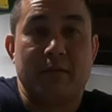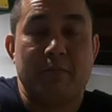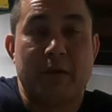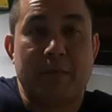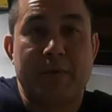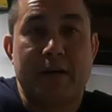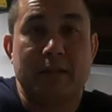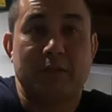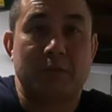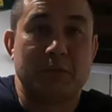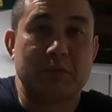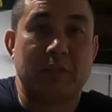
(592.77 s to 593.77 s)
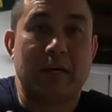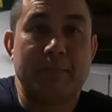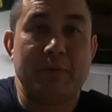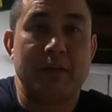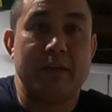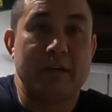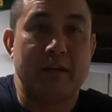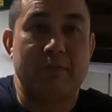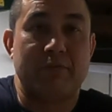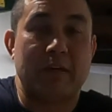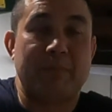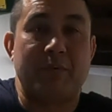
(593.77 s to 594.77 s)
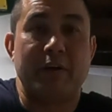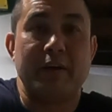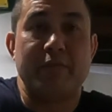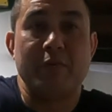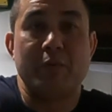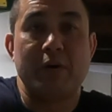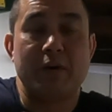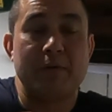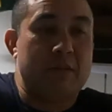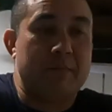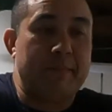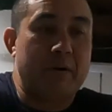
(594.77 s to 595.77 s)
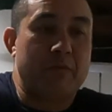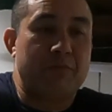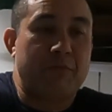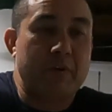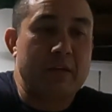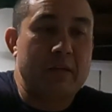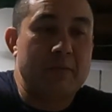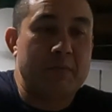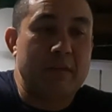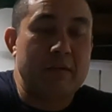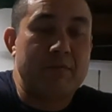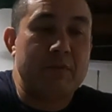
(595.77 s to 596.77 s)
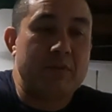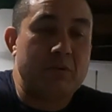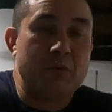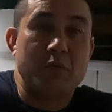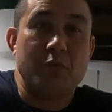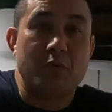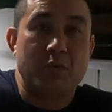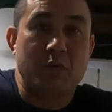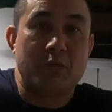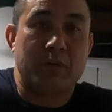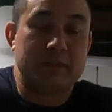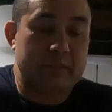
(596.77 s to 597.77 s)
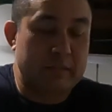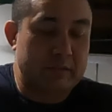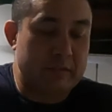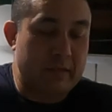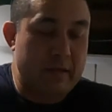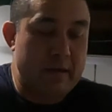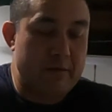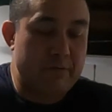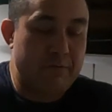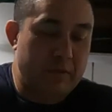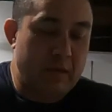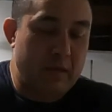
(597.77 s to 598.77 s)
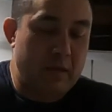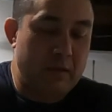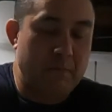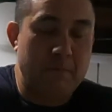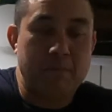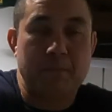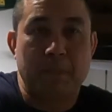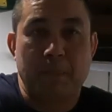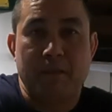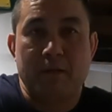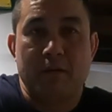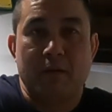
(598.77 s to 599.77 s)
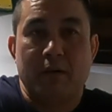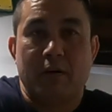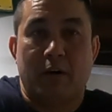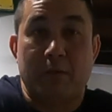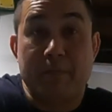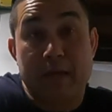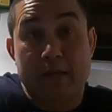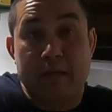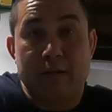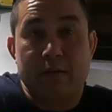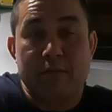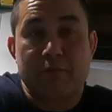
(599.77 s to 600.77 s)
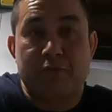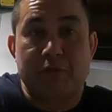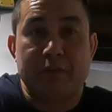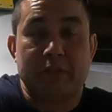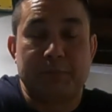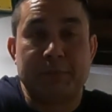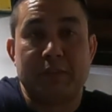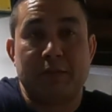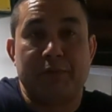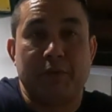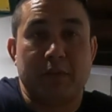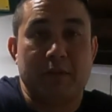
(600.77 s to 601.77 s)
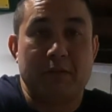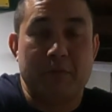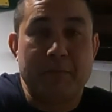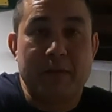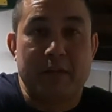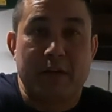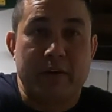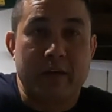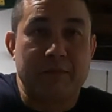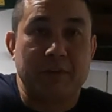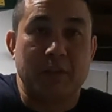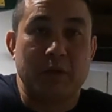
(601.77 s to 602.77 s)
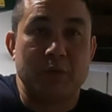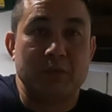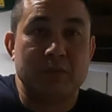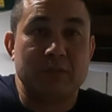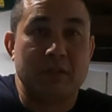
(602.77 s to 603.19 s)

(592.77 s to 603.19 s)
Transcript: Backpacks are real sloppy, they kind of flop around everywhere. The metal frame and even the new rucksacks that they have, they are made for this specifically. They're made to carry heavy loads.